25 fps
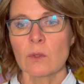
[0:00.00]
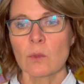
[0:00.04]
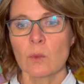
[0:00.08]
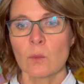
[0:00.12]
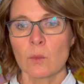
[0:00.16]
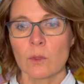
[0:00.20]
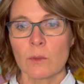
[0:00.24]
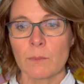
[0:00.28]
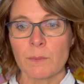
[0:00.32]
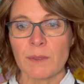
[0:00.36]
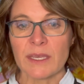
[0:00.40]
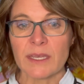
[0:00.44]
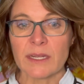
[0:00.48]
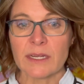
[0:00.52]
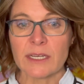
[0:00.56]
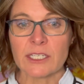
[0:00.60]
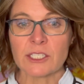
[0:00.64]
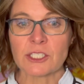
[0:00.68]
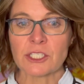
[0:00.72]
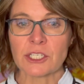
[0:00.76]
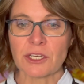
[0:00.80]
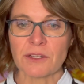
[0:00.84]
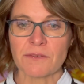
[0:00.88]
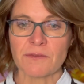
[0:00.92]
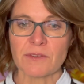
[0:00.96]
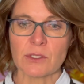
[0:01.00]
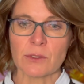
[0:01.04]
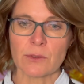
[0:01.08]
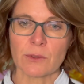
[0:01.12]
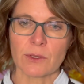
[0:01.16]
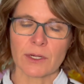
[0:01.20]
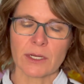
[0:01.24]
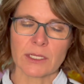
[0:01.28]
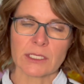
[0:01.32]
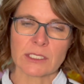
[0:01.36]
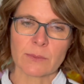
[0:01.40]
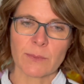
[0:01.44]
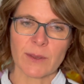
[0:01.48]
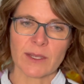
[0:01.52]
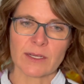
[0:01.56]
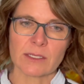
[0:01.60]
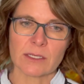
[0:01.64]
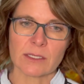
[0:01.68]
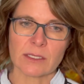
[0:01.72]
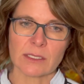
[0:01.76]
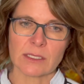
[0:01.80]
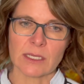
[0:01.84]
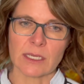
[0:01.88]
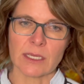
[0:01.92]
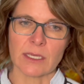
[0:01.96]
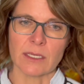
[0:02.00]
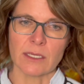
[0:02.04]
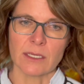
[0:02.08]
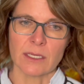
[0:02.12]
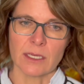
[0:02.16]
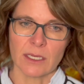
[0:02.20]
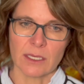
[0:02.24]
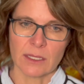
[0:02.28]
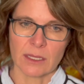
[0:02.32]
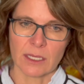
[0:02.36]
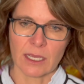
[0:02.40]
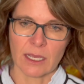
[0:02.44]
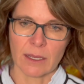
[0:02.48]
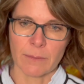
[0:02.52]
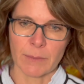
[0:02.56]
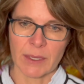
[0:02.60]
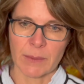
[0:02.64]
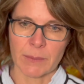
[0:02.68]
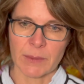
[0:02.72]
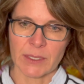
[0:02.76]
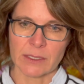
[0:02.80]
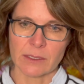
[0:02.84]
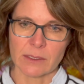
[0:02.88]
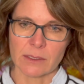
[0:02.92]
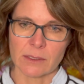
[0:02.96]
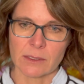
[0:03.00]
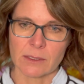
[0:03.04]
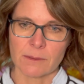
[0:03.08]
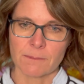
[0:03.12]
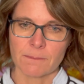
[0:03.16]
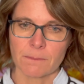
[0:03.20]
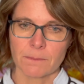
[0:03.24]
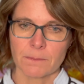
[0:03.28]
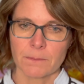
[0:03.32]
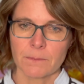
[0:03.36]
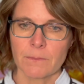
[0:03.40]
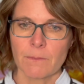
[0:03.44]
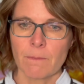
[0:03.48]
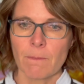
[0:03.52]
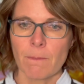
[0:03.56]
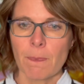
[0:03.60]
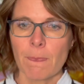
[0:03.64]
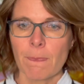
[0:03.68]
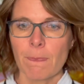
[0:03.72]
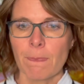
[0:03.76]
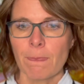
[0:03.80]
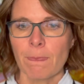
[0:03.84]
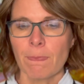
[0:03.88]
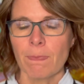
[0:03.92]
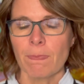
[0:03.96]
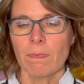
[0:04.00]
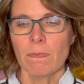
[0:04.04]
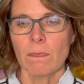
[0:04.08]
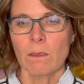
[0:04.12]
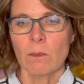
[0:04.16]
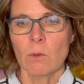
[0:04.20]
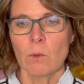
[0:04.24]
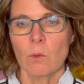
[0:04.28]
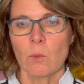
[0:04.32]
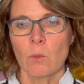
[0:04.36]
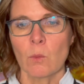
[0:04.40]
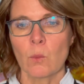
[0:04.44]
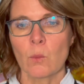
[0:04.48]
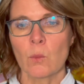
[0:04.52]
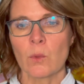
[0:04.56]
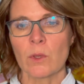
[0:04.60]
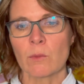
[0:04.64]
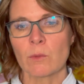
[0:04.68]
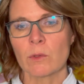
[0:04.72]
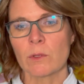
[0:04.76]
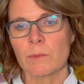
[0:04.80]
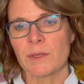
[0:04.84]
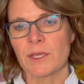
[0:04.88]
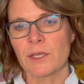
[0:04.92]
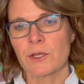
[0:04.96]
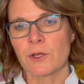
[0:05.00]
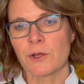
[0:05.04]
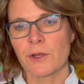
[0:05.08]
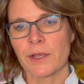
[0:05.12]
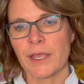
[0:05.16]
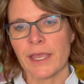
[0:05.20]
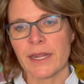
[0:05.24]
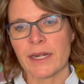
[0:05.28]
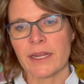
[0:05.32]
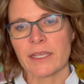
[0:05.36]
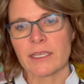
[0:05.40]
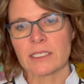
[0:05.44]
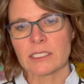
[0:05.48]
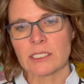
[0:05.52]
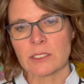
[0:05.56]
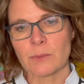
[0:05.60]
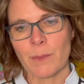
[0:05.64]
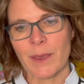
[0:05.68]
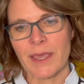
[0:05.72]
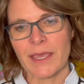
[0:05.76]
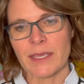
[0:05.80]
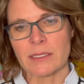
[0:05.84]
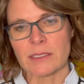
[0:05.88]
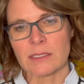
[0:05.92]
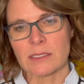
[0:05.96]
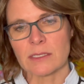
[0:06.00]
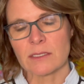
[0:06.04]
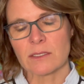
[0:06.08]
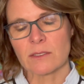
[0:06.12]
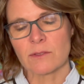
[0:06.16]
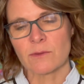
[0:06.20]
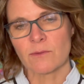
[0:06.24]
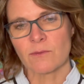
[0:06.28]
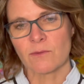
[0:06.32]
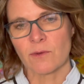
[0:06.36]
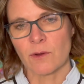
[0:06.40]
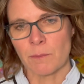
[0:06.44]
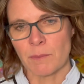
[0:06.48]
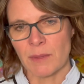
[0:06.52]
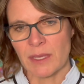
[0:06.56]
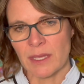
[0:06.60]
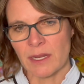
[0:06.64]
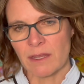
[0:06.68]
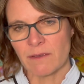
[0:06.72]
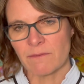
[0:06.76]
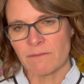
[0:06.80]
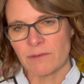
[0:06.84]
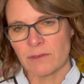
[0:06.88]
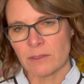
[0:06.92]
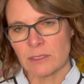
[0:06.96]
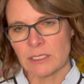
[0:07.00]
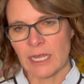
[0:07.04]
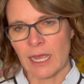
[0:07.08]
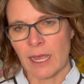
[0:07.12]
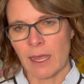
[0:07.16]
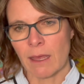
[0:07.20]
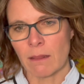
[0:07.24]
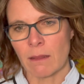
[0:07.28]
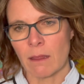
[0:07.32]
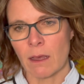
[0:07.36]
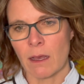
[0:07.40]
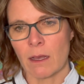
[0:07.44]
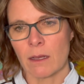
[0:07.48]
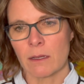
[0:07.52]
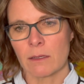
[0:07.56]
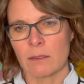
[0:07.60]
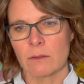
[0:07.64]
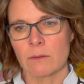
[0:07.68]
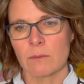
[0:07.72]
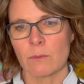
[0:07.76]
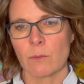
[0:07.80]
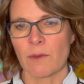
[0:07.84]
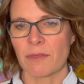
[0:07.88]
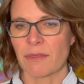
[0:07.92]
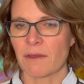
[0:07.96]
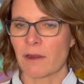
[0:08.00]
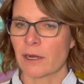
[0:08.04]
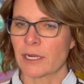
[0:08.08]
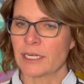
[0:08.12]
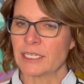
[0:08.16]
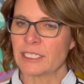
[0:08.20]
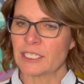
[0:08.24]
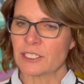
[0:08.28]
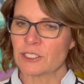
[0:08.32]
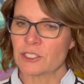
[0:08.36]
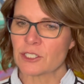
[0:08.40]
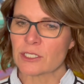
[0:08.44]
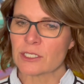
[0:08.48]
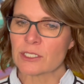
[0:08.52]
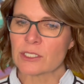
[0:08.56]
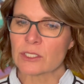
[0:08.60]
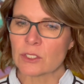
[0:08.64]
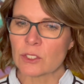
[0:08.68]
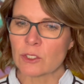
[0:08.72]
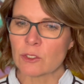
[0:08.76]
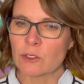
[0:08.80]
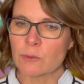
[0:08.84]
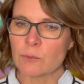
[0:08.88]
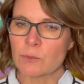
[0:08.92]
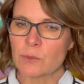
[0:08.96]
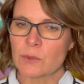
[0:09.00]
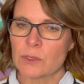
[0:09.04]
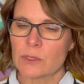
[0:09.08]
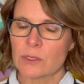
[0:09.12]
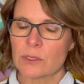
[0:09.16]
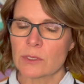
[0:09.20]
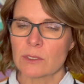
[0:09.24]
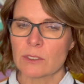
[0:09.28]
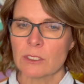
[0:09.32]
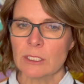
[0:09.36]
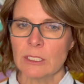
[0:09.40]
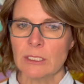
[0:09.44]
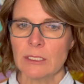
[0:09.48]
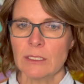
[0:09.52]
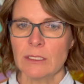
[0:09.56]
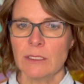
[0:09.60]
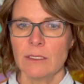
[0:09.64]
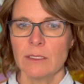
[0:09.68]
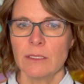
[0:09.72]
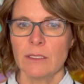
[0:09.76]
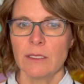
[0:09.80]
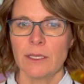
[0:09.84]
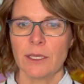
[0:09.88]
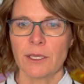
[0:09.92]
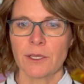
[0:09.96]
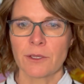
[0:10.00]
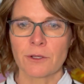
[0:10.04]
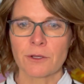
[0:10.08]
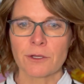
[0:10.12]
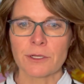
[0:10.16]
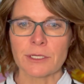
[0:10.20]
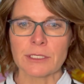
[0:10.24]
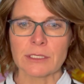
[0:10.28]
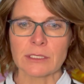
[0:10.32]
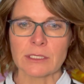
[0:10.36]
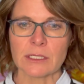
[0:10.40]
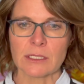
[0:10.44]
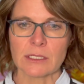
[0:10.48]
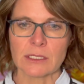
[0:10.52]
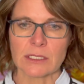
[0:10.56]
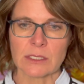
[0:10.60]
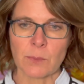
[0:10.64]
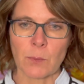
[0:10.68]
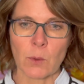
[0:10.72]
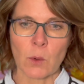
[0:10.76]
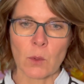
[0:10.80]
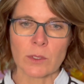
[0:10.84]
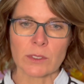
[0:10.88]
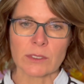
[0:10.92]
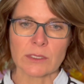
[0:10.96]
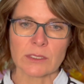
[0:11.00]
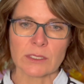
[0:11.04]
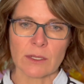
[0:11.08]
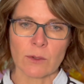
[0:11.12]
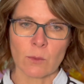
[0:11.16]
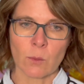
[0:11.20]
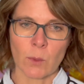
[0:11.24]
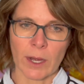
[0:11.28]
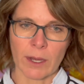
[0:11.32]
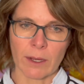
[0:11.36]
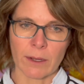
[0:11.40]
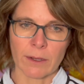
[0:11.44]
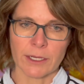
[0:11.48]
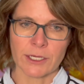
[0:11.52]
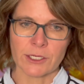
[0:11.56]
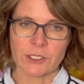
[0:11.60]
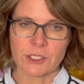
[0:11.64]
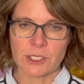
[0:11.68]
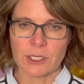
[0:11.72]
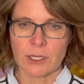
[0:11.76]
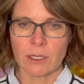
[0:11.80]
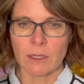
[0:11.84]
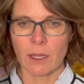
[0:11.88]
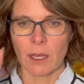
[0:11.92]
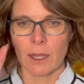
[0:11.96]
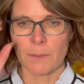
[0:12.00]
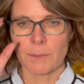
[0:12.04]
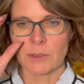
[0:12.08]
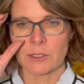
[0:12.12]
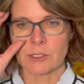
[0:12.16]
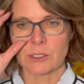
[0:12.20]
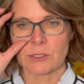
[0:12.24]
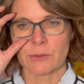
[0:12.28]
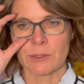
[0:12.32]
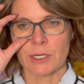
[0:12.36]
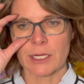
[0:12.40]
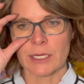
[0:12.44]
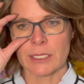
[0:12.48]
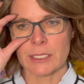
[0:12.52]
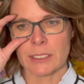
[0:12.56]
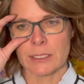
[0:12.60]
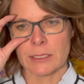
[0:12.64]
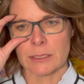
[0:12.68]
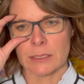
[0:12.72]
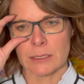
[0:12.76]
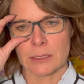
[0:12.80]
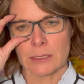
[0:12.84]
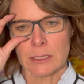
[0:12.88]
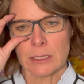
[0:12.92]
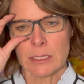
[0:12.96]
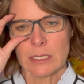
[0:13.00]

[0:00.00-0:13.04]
will be initiatives you can expect to see in the coming months. We will be creating a space for meaningful dialogue with our Indigenous groups, increasing sports and recreational opportunities,